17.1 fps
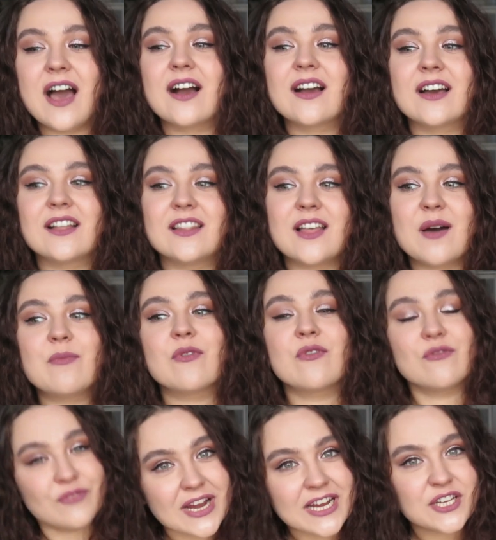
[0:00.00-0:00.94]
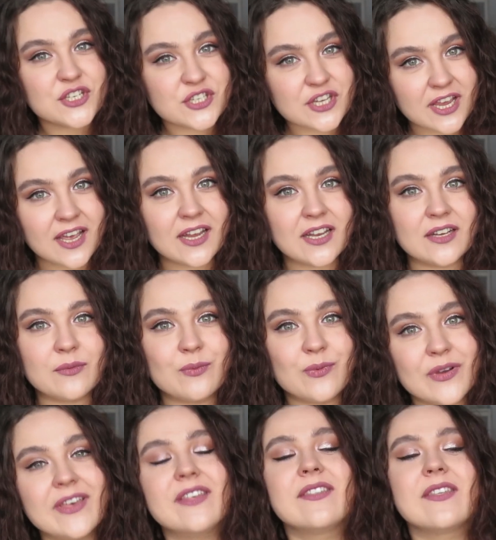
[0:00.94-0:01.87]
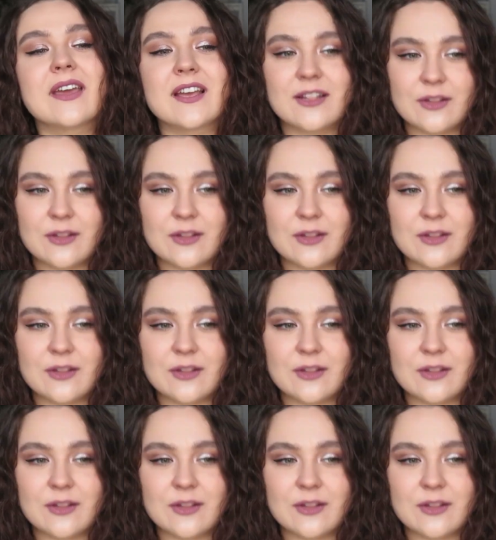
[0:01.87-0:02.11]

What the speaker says: a collaboration with a